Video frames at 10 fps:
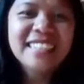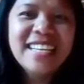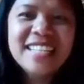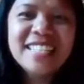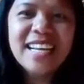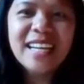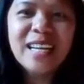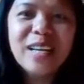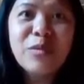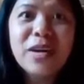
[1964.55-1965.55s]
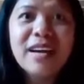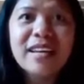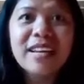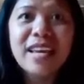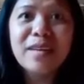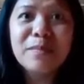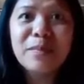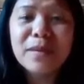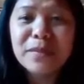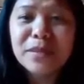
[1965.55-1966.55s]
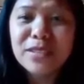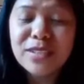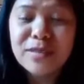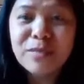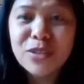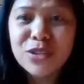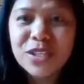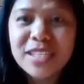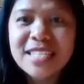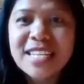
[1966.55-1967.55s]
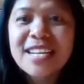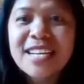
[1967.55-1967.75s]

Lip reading: Exactly. We came from contribution.